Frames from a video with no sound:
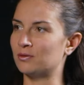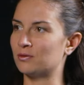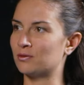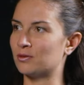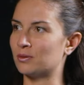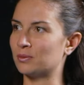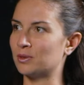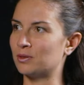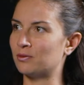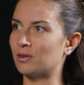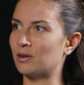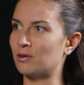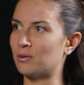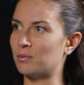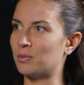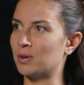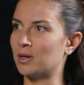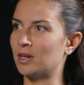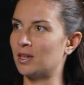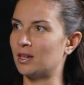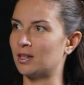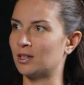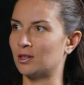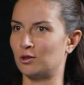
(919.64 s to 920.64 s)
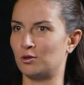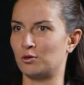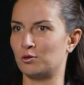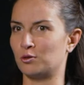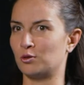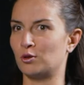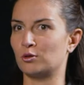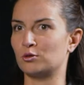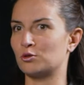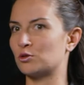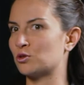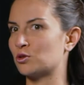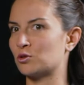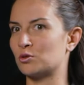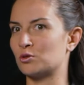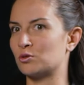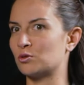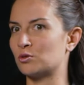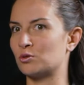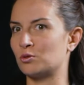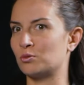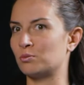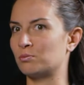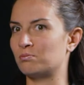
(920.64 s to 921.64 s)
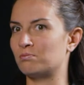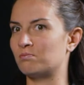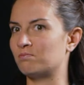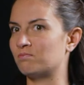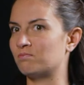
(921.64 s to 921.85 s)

from the very beginning. Not to.